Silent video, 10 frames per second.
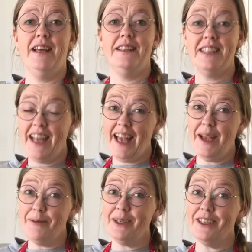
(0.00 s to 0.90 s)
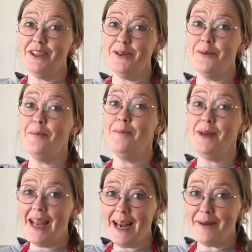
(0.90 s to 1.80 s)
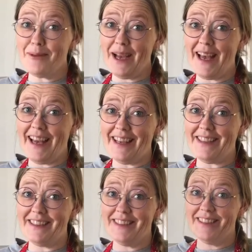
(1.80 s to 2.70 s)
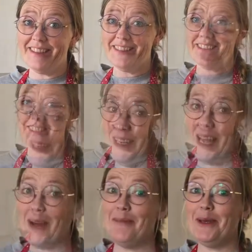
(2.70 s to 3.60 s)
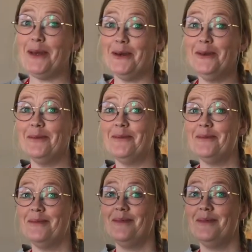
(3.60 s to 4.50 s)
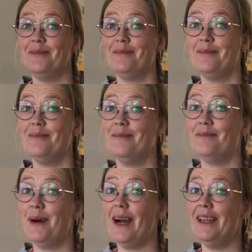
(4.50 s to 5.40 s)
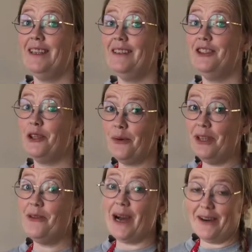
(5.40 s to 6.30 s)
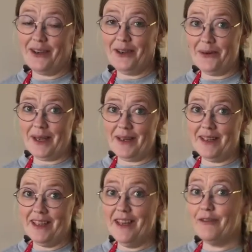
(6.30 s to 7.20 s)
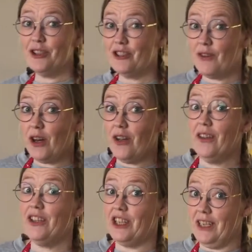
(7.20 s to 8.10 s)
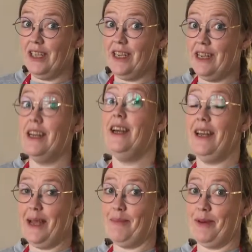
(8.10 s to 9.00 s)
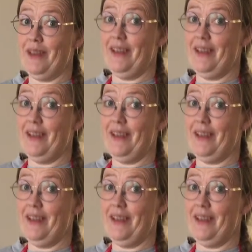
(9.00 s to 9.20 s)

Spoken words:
Today we're going to do banana bread. I'm going to help you by showing you how to do it. First of all, you need an apron.